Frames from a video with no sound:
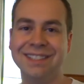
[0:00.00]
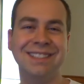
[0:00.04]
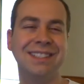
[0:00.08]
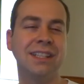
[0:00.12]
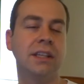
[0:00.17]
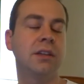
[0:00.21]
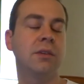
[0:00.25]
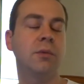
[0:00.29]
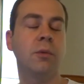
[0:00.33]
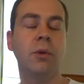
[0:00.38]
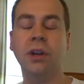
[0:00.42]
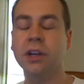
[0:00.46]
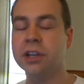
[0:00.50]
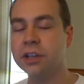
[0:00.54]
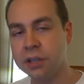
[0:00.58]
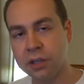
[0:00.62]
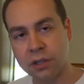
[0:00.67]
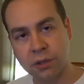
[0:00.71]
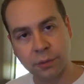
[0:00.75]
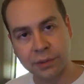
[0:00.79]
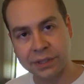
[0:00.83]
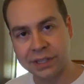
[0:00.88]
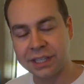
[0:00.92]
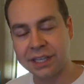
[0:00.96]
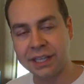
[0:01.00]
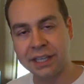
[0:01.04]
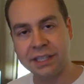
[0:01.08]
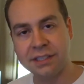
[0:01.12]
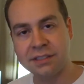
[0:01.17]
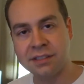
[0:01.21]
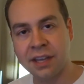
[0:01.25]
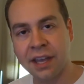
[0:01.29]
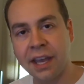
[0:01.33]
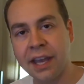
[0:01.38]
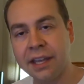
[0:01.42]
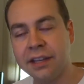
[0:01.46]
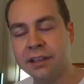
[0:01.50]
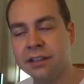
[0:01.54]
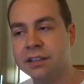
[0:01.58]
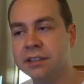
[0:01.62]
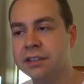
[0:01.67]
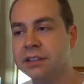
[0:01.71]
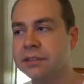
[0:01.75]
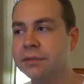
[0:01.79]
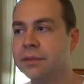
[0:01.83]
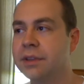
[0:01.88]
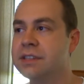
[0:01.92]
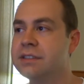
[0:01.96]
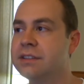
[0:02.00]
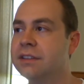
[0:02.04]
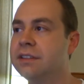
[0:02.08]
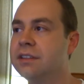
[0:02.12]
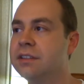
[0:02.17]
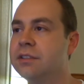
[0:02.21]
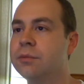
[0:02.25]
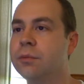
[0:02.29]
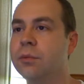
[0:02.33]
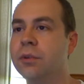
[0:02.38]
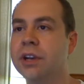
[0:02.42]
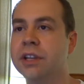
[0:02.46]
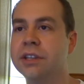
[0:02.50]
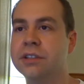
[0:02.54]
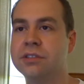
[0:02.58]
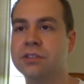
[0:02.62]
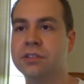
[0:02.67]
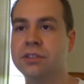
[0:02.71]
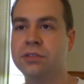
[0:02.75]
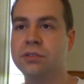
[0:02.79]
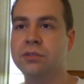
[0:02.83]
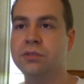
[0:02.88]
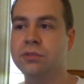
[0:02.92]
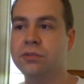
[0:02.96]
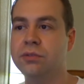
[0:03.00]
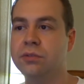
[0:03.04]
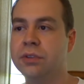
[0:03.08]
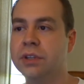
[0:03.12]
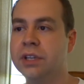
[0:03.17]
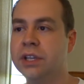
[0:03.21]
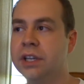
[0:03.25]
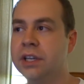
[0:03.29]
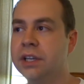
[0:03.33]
Didn't want to go with an A10 because I didn't want to